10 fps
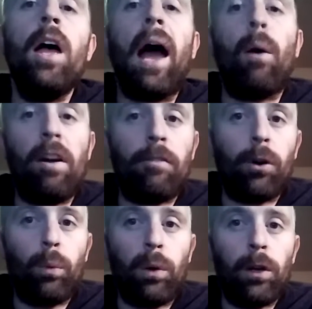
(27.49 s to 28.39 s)

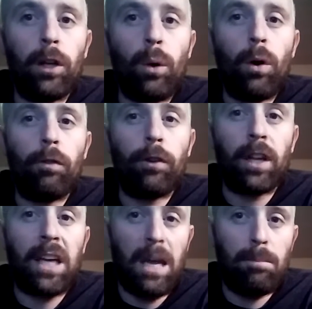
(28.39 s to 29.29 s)
However, we will go over
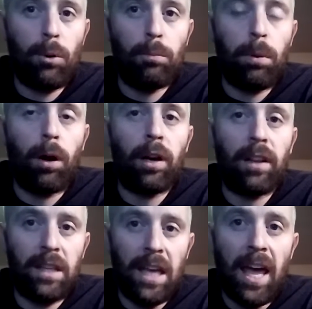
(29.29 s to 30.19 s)
the capoed part
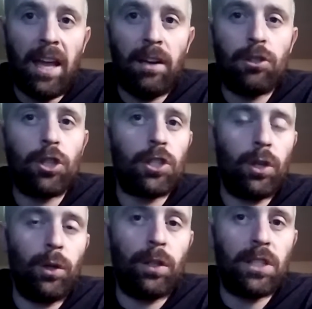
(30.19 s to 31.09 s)
at the end just so
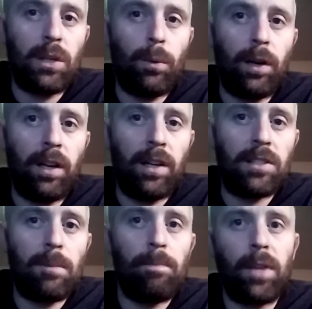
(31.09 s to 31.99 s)
you can see what it
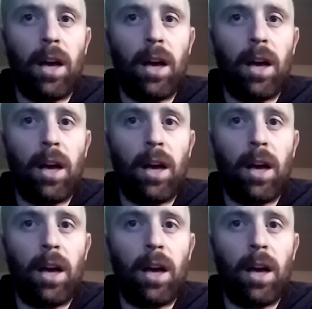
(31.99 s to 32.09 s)
is.